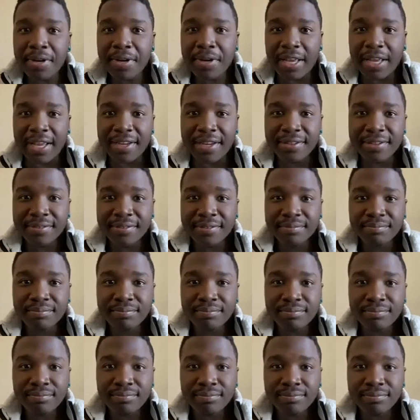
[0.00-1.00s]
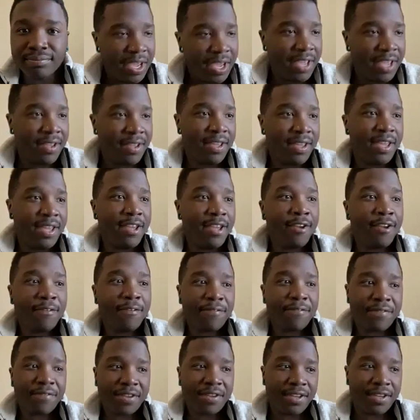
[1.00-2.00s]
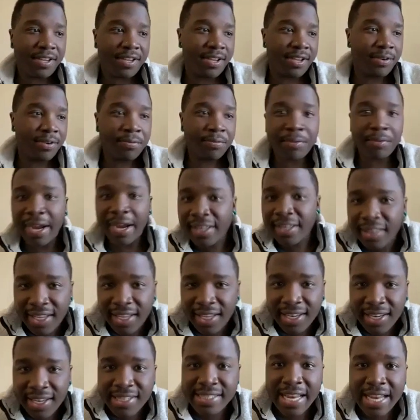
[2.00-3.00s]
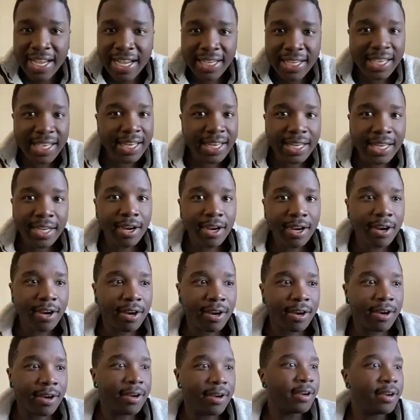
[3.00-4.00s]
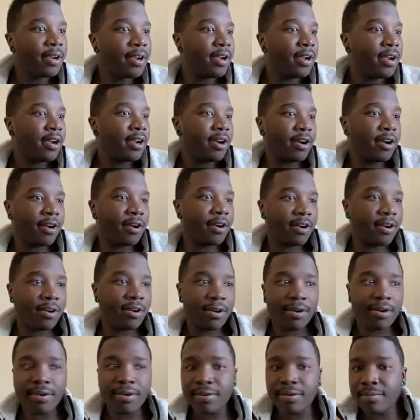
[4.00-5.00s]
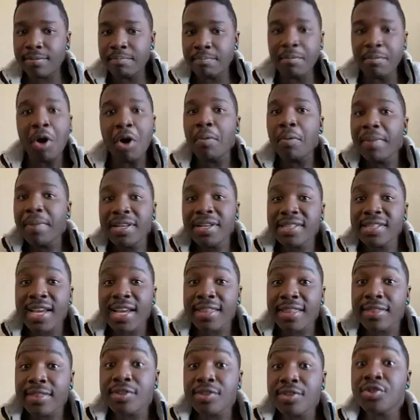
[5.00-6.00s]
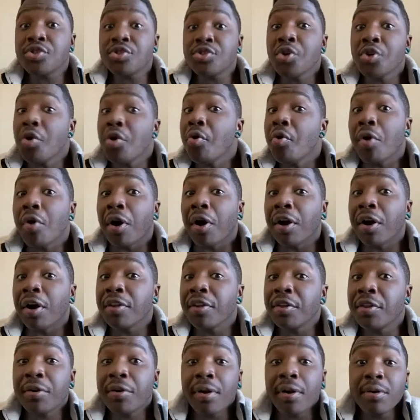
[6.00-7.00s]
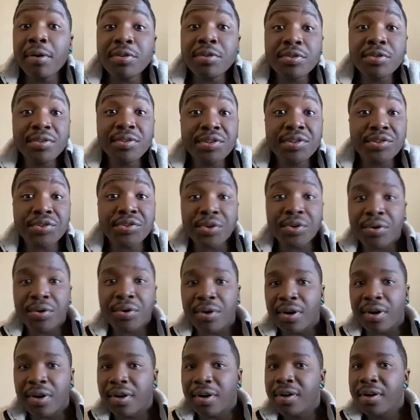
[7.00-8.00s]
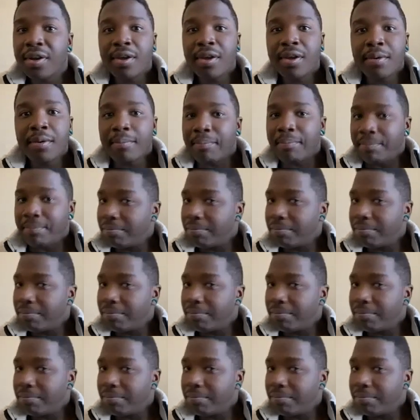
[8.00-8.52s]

If a white lady's not getting her moment at the store, the grocery store, just pull out the N word.